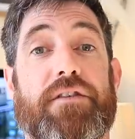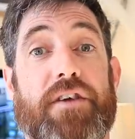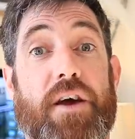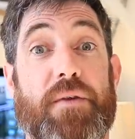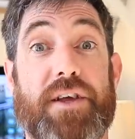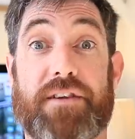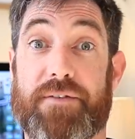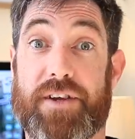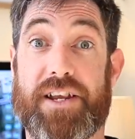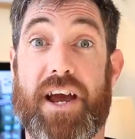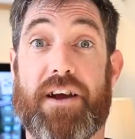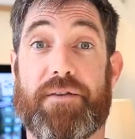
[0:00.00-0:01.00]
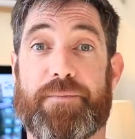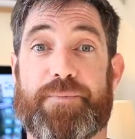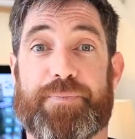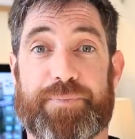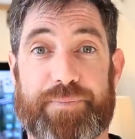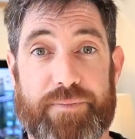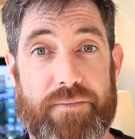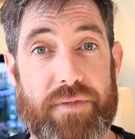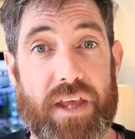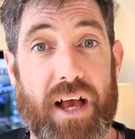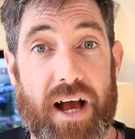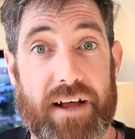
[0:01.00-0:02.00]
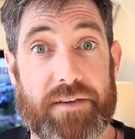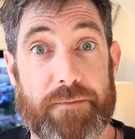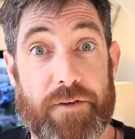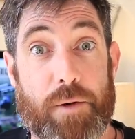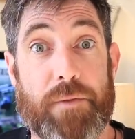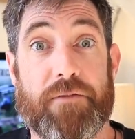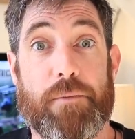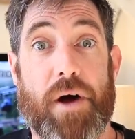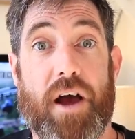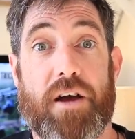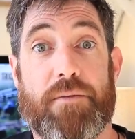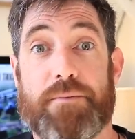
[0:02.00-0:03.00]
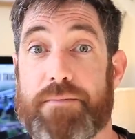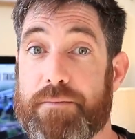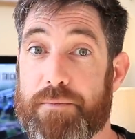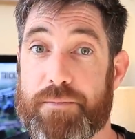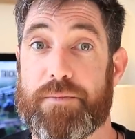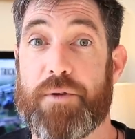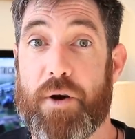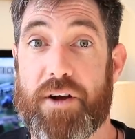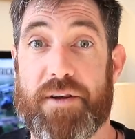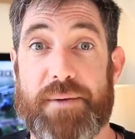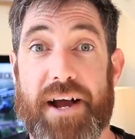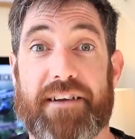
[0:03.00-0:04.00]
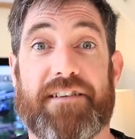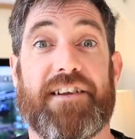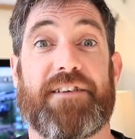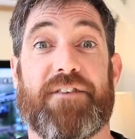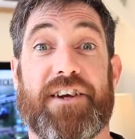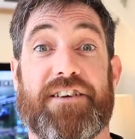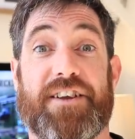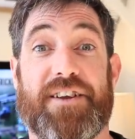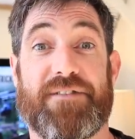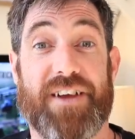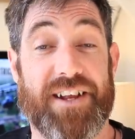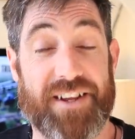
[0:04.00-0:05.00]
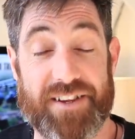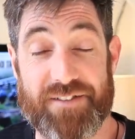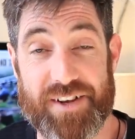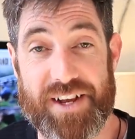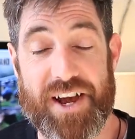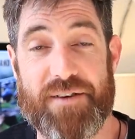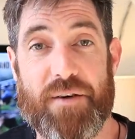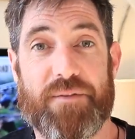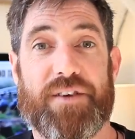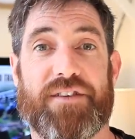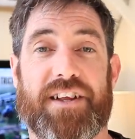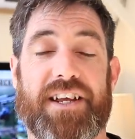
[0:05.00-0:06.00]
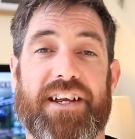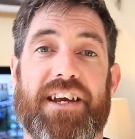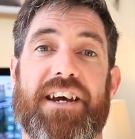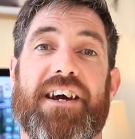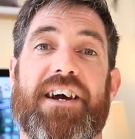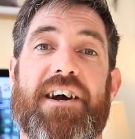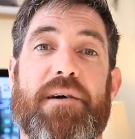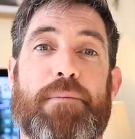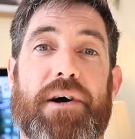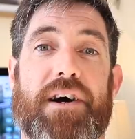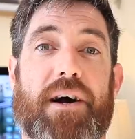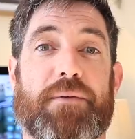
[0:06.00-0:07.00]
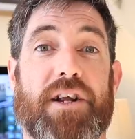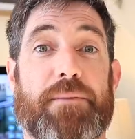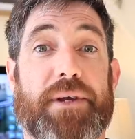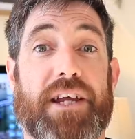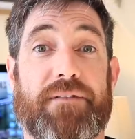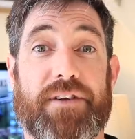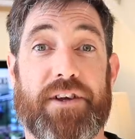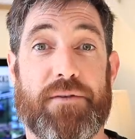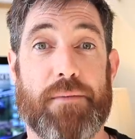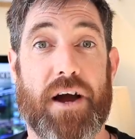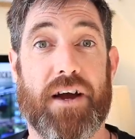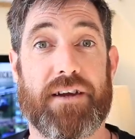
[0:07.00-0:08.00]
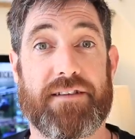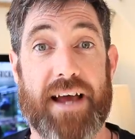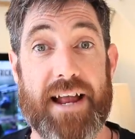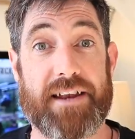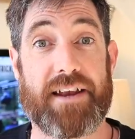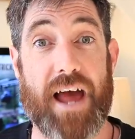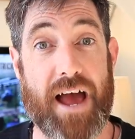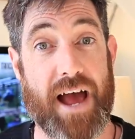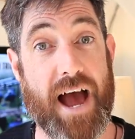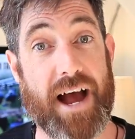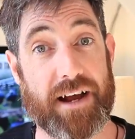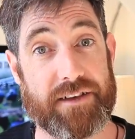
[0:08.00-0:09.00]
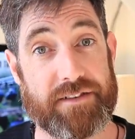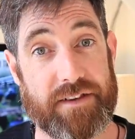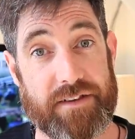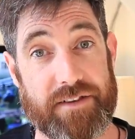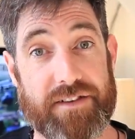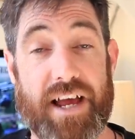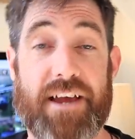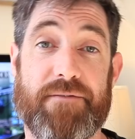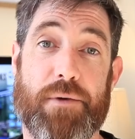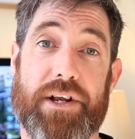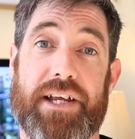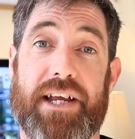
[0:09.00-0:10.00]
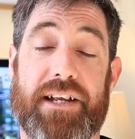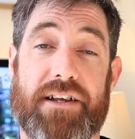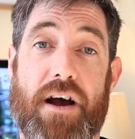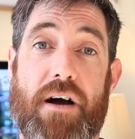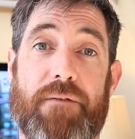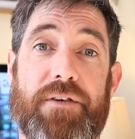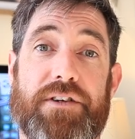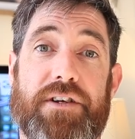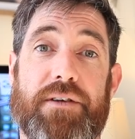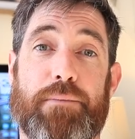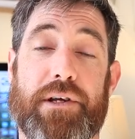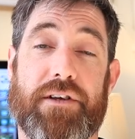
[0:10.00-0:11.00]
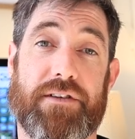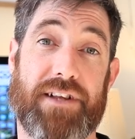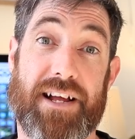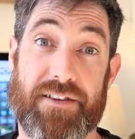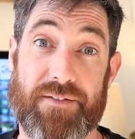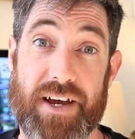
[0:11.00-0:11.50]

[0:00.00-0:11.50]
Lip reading: So this video, as I'm filming from home, not going to be actually fishing in this video obviously, but I'm going to be giving you my 10 hacks to save money in carp fishing, because let's